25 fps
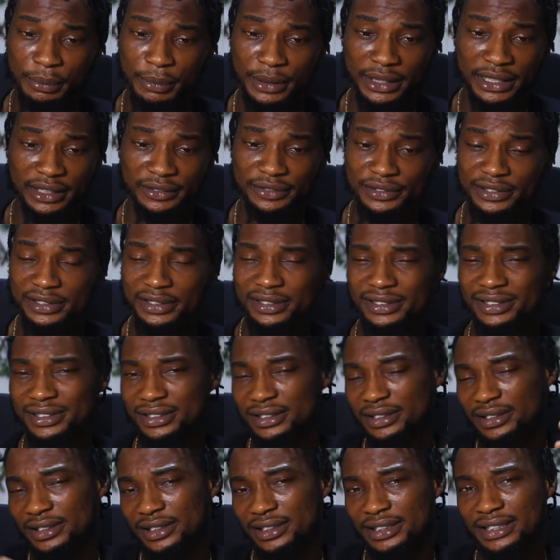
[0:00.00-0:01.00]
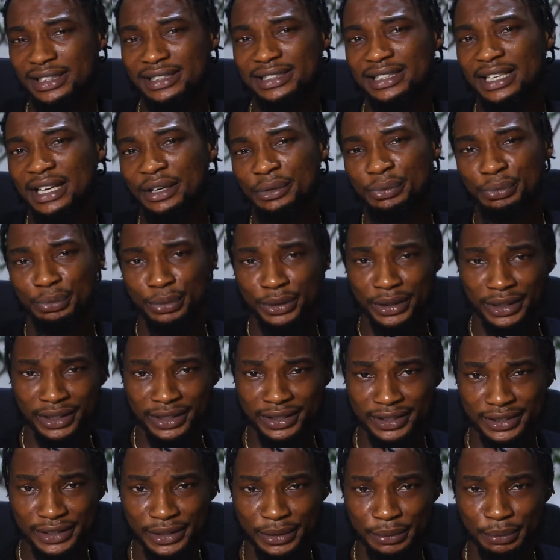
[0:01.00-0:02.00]
NFTs. These are really
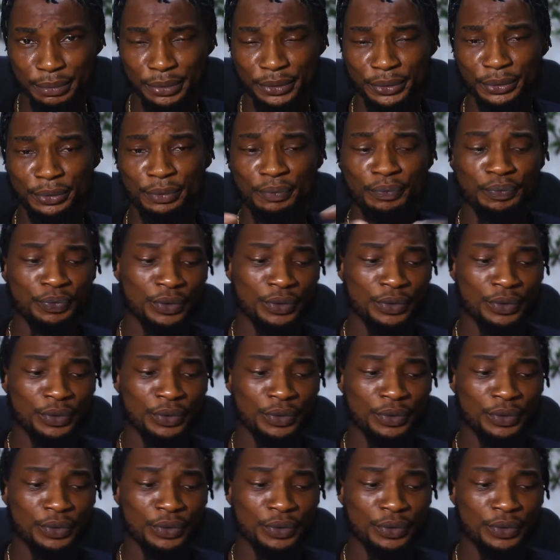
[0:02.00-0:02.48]
simple.